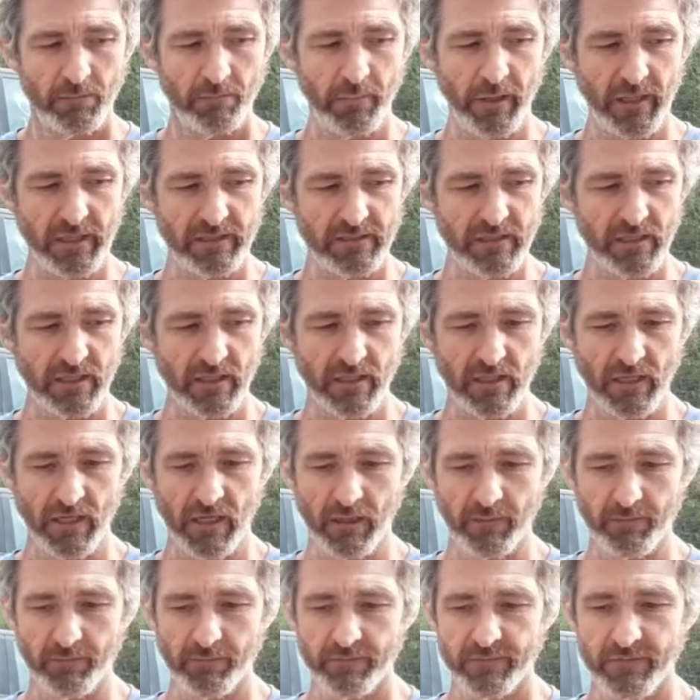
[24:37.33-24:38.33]
basic,
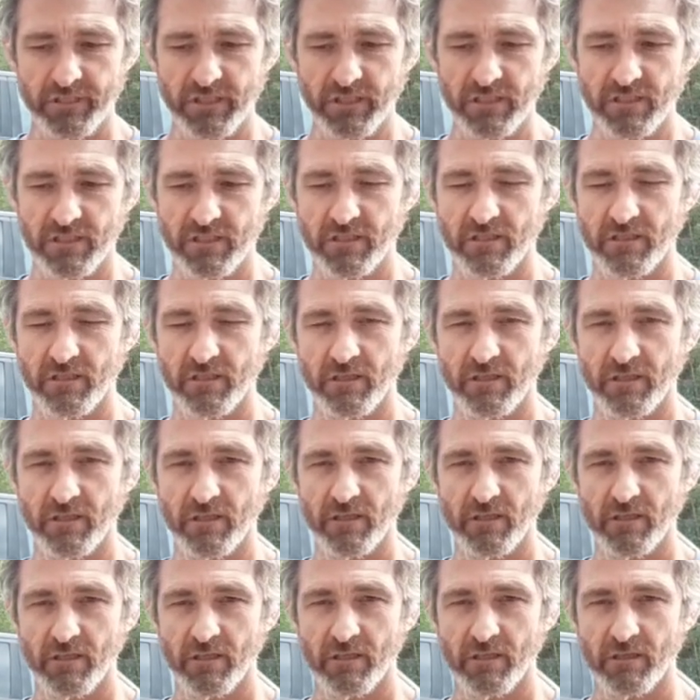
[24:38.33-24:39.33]
just
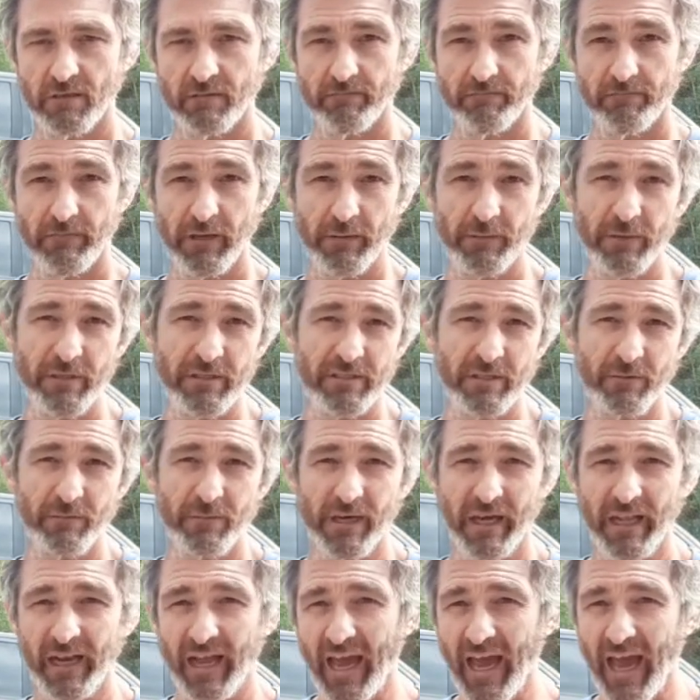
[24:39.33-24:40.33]
maybe some
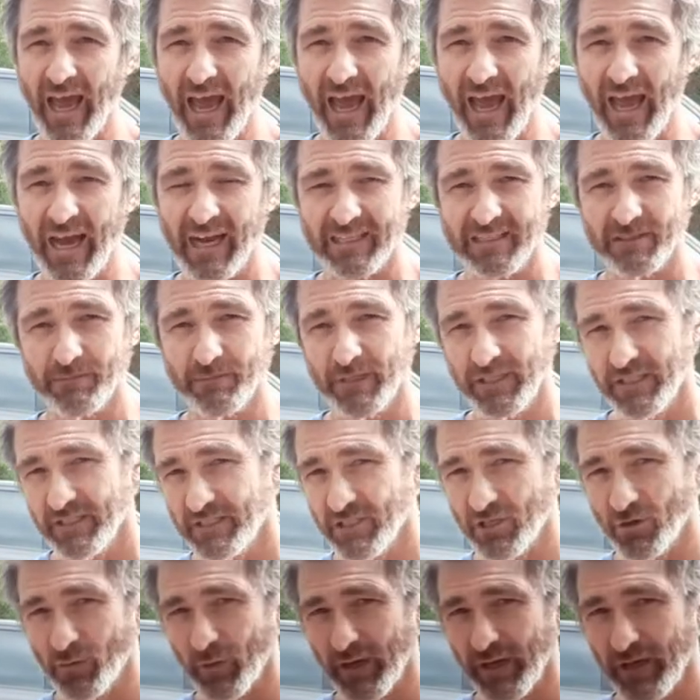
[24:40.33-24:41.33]
kind of hacks, an
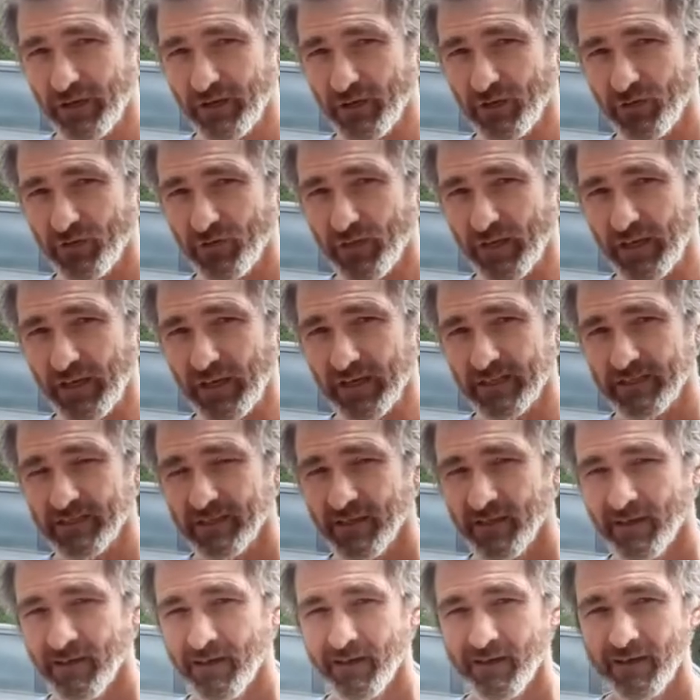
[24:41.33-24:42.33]
easier way to do things.
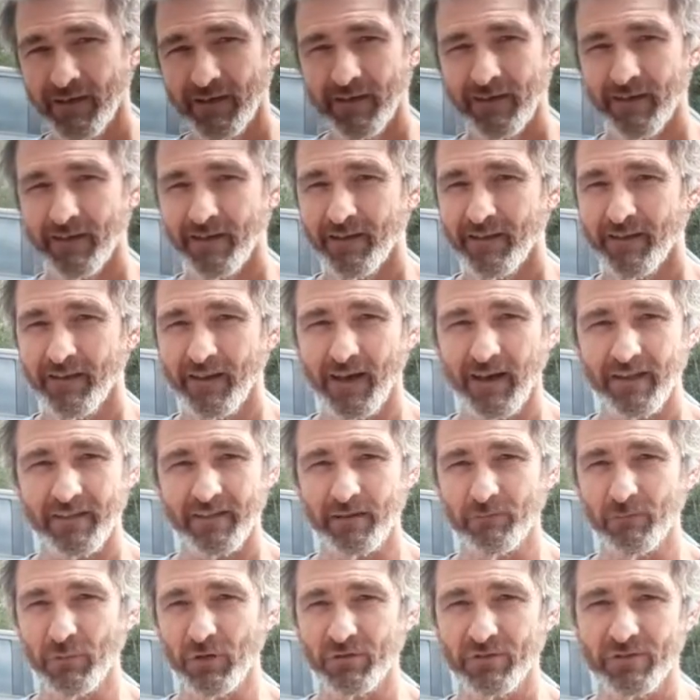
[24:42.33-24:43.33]
Not
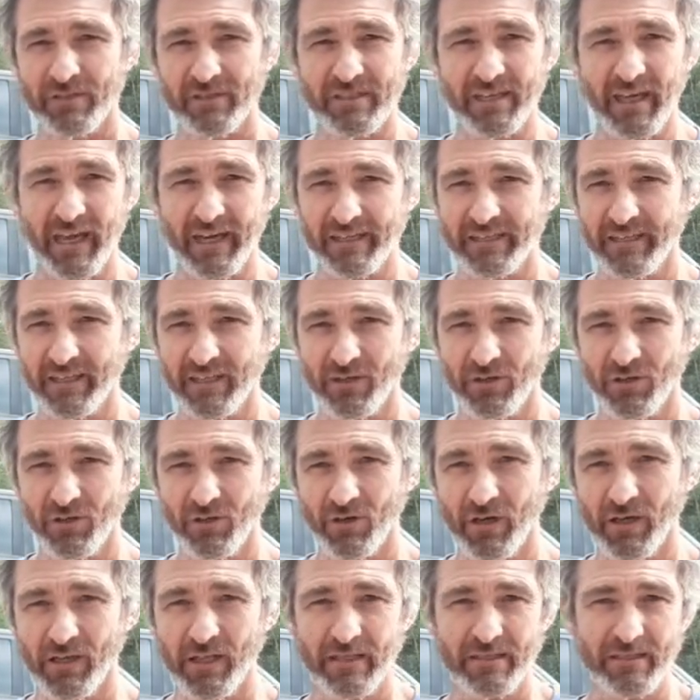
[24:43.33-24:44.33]
the most
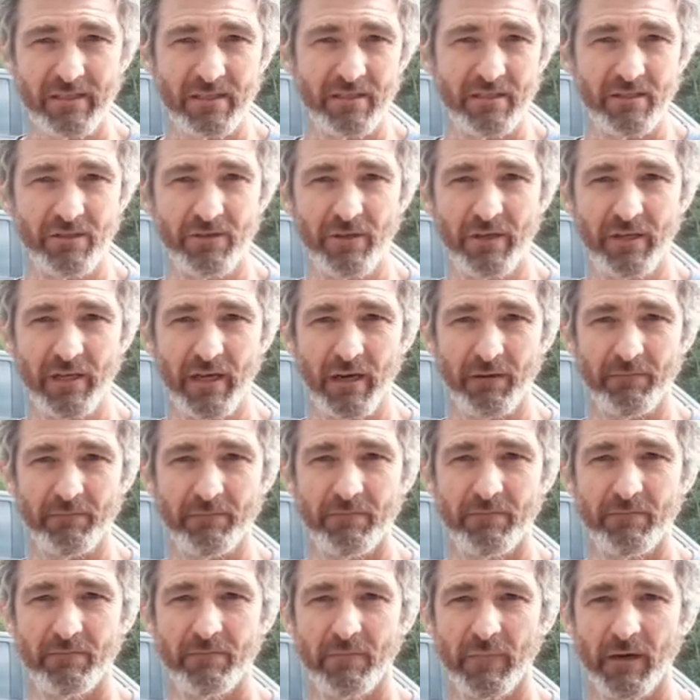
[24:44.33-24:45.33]
technical. I like to do it. I'm
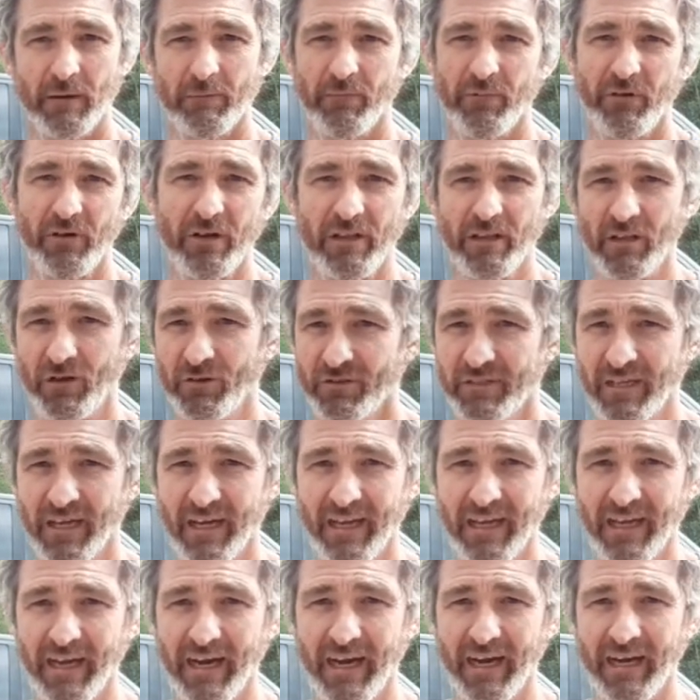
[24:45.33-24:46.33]
a pretty
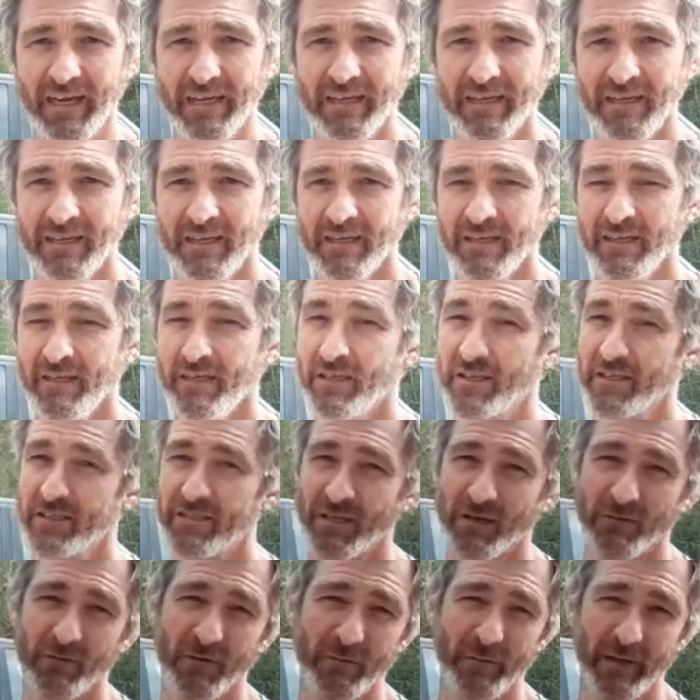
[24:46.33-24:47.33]
low-tech guy. You can
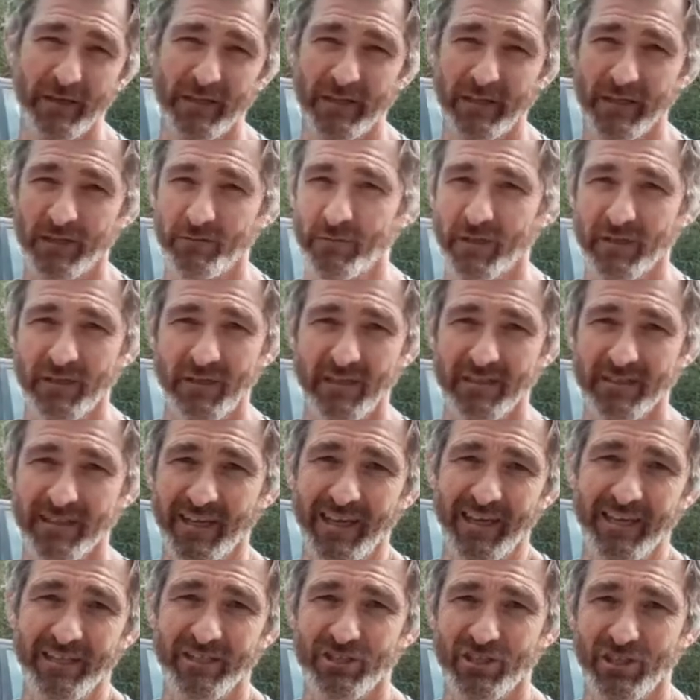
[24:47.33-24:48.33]
tell by my kiln that thing's
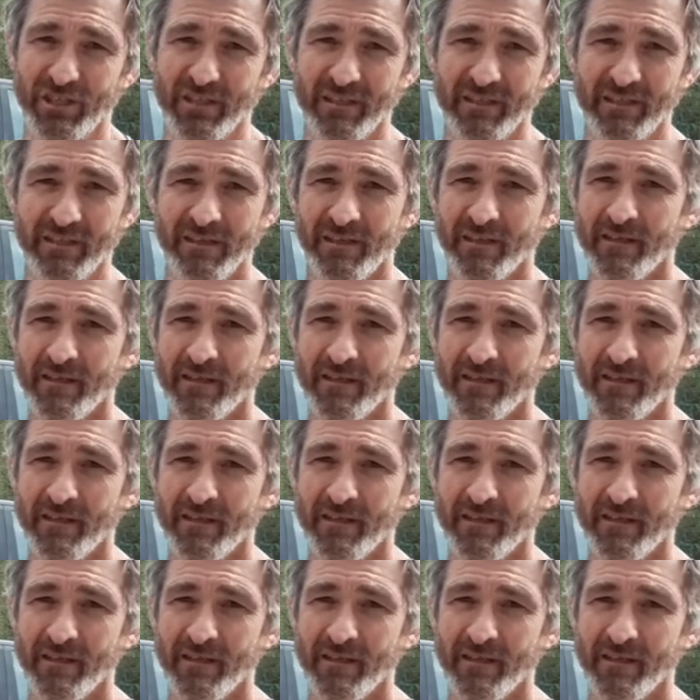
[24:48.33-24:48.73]
ancient.